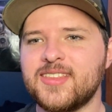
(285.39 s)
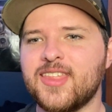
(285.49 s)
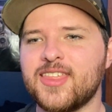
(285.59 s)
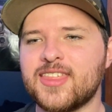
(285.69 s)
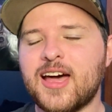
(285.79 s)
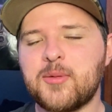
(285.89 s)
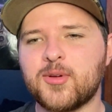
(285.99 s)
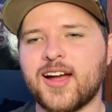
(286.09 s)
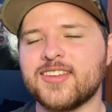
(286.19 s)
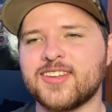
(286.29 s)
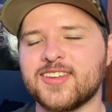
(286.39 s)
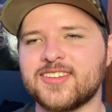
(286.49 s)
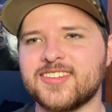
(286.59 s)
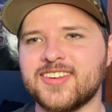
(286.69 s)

the thought process is